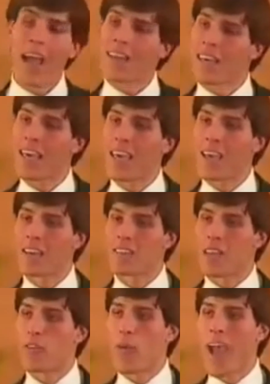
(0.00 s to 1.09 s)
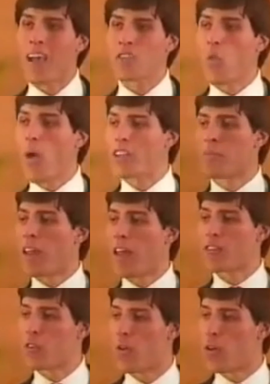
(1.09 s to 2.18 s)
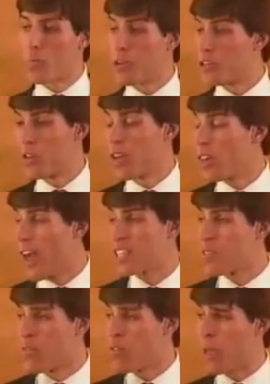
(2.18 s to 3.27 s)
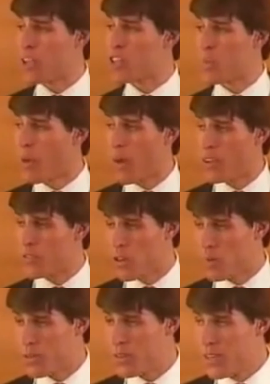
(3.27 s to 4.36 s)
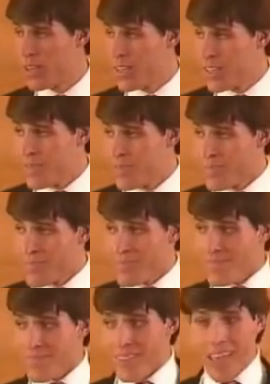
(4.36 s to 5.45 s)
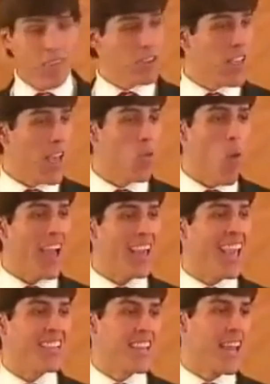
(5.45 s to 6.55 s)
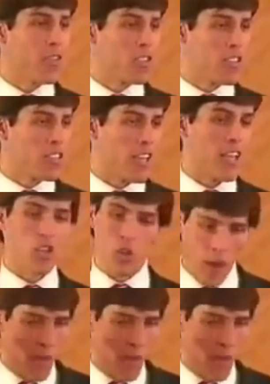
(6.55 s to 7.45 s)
And the key is, if you ask, why is my life so horrible, you'll get lots of information about why it's horrible. If you say, why can't I ever succeed, your